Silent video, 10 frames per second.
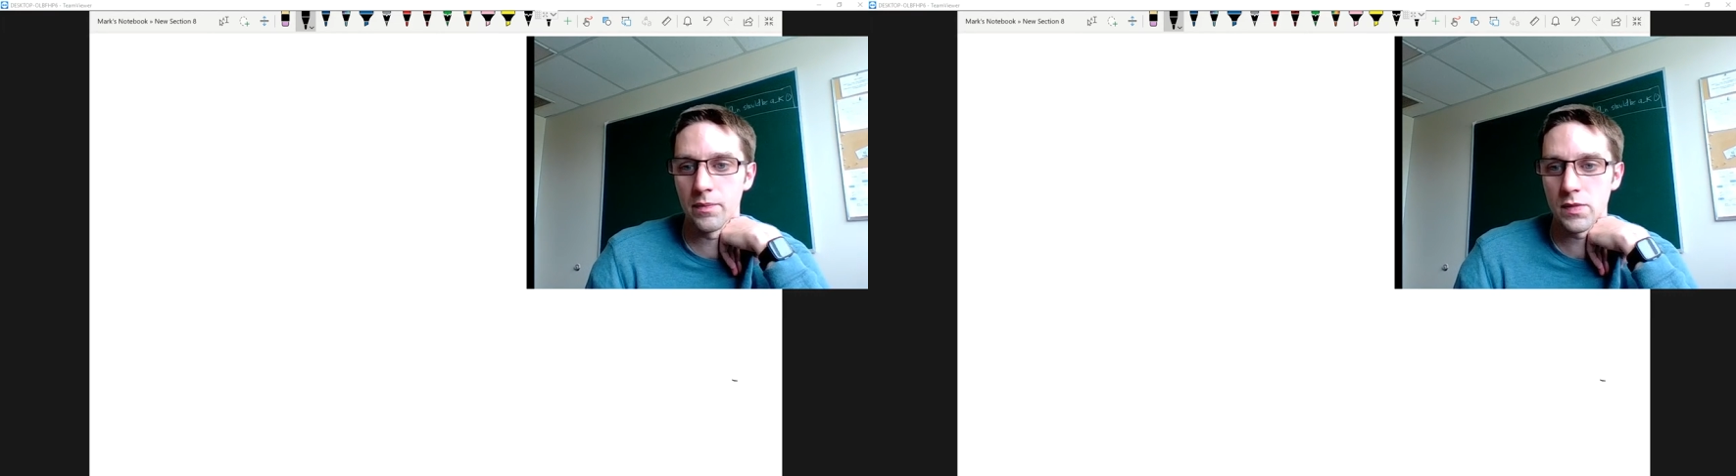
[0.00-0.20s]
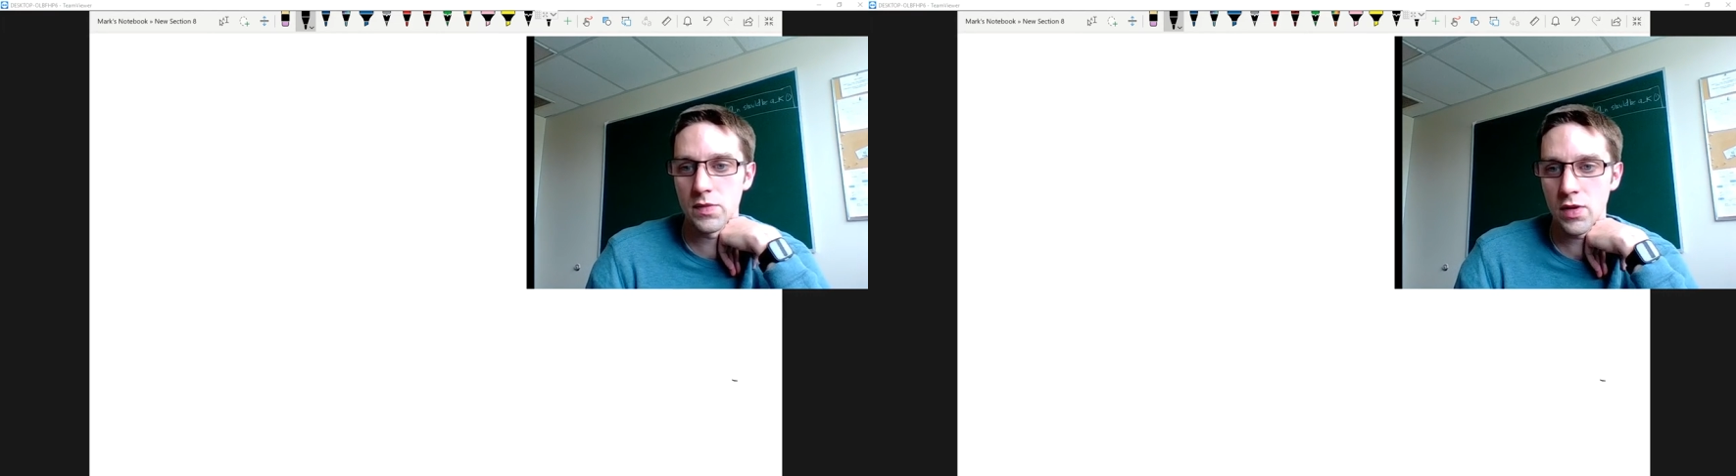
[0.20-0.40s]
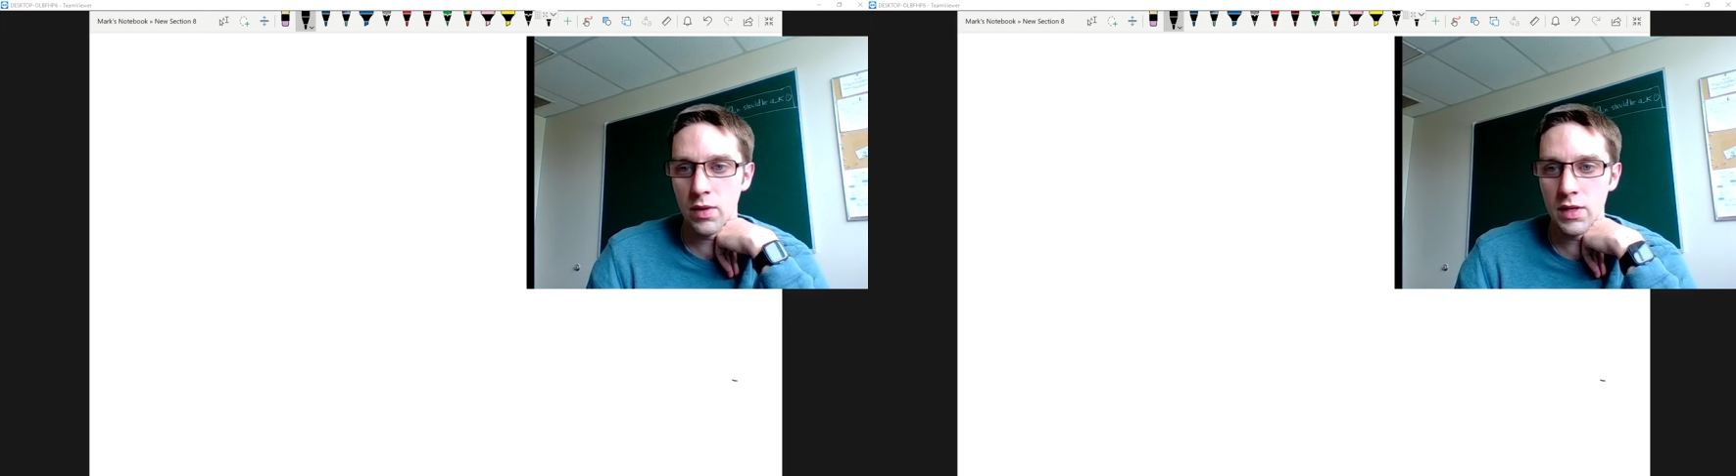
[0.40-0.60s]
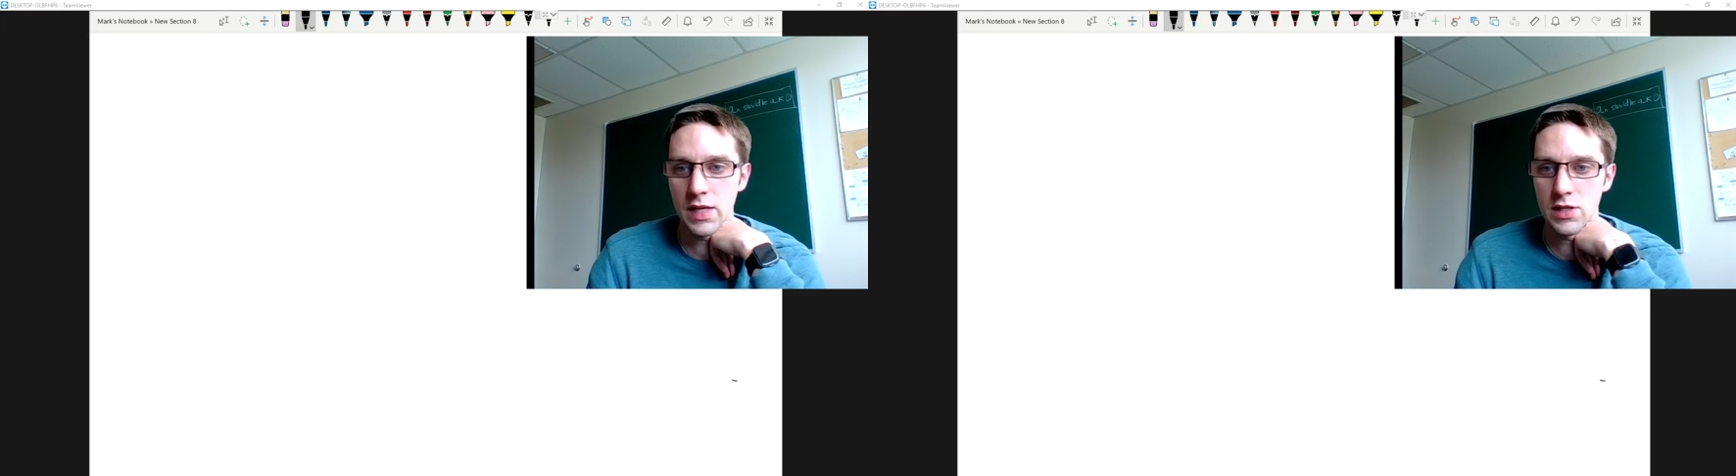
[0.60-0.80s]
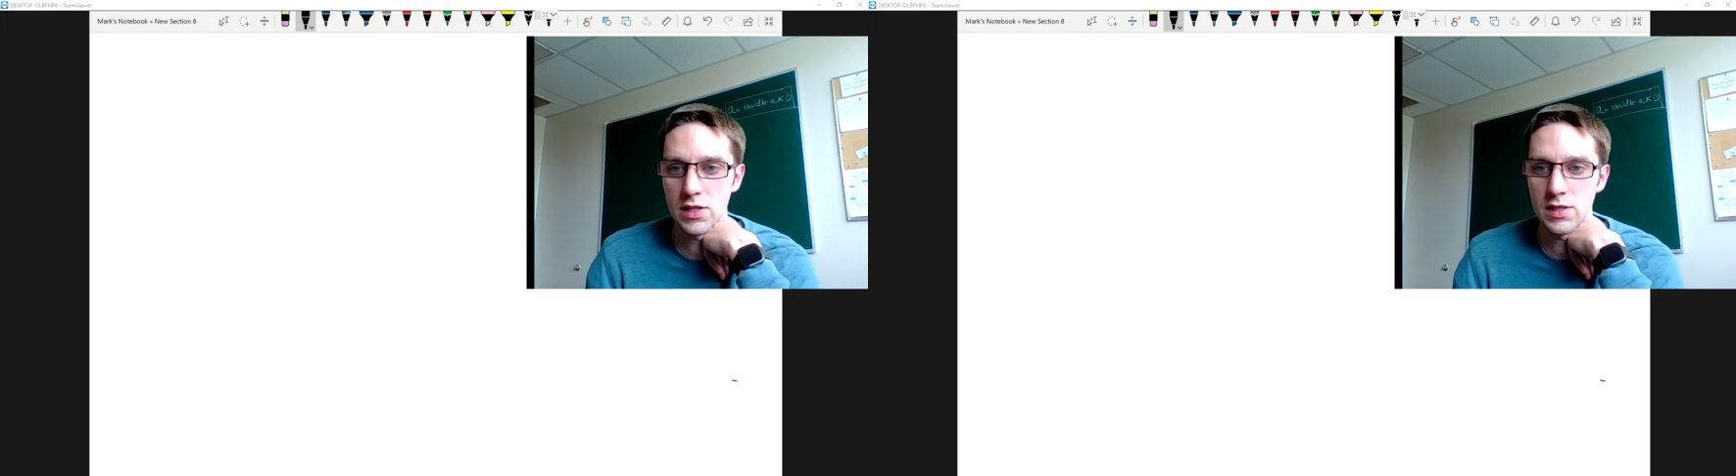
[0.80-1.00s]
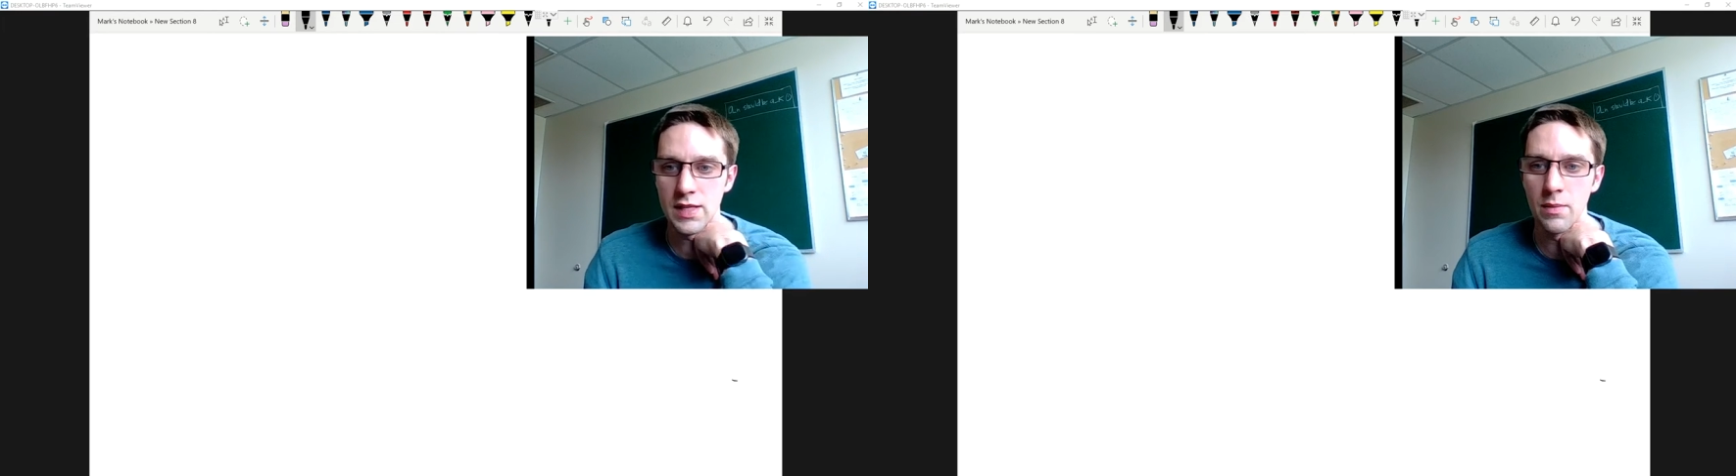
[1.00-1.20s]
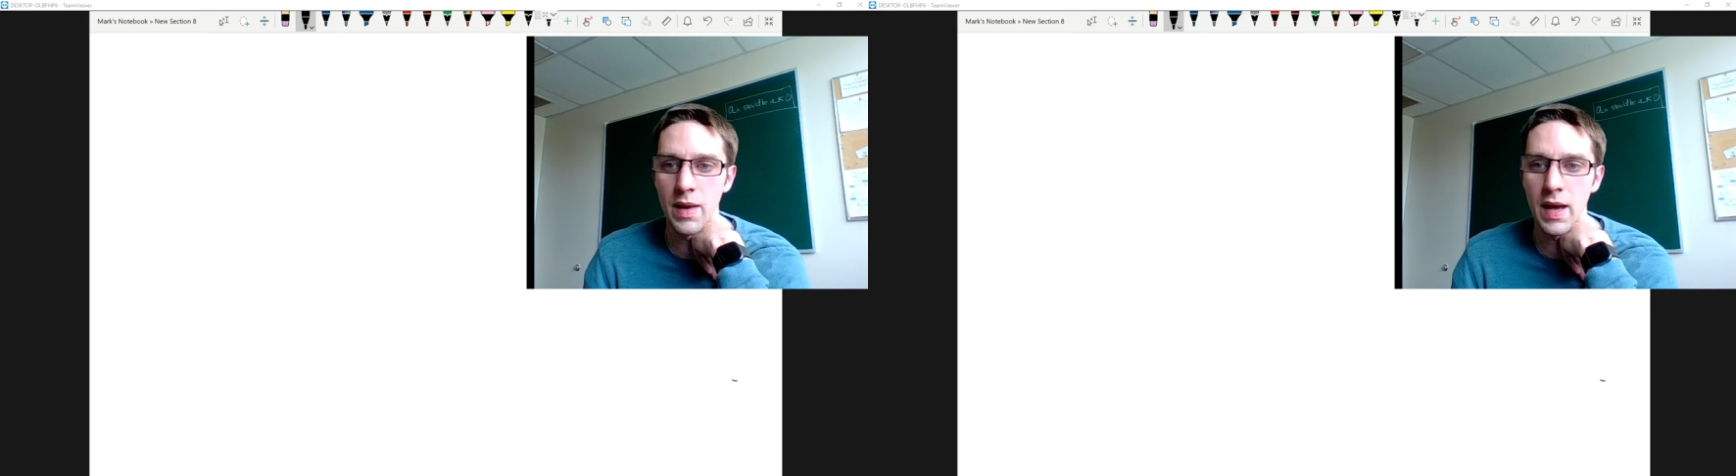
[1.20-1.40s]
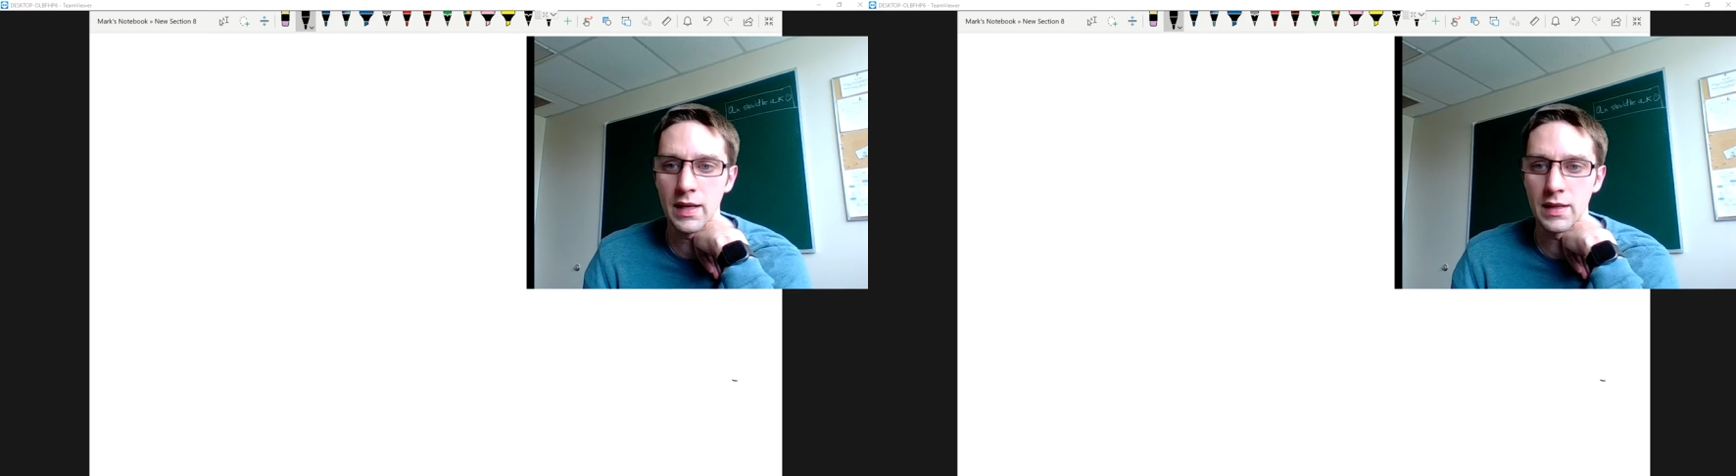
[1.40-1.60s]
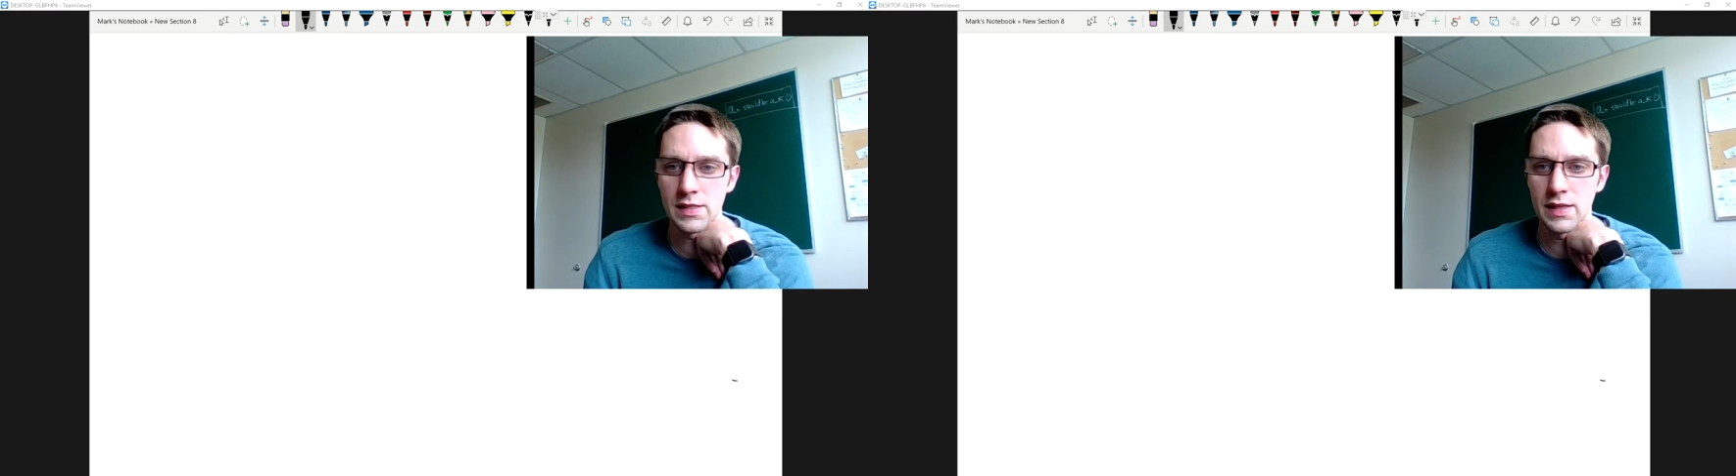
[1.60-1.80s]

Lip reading: So I want to take just a step back in this